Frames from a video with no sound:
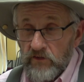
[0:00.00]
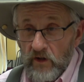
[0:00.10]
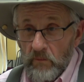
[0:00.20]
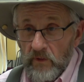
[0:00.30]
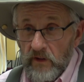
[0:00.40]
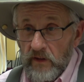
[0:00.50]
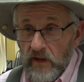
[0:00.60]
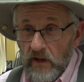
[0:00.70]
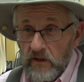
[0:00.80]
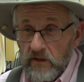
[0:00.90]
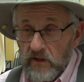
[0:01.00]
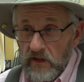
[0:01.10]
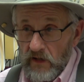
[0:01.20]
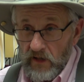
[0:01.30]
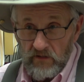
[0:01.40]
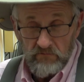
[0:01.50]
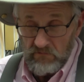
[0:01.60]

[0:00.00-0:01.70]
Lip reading: gentleman that